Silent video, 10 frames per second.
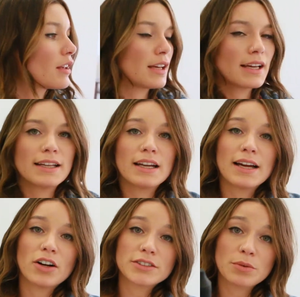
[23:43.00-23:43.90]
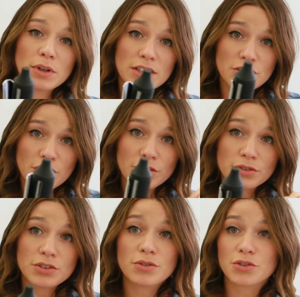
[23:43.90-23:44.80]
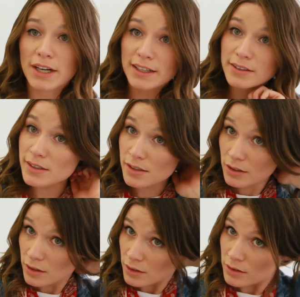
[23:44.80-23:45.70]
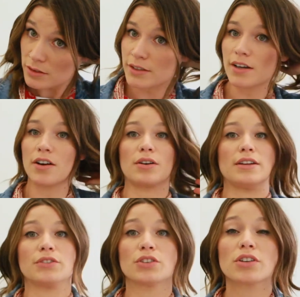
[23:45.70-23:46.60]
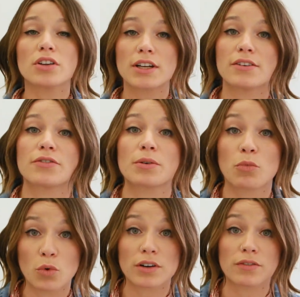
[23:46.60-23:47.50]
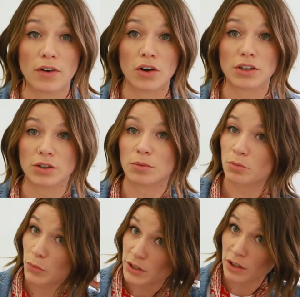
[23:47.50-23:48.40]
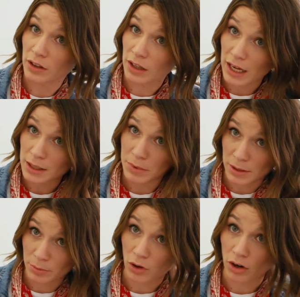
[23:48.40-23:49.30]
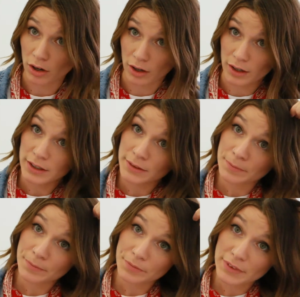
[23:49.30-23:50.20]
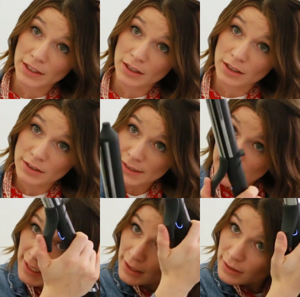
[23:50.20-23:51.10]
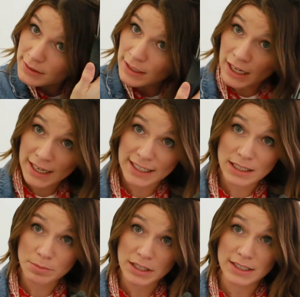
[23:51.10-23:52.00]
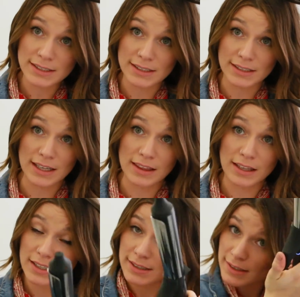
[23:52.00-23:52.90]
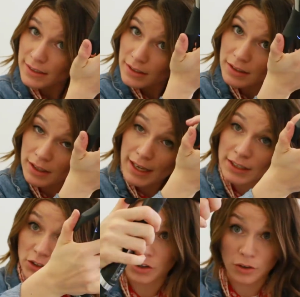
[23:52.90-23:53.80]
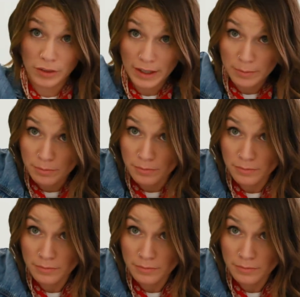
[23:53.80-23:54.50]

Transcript: And I also wanted to show you two tricks. So if you're looking for more volume, which a lot of people are, take tiny pieces like this and curl them.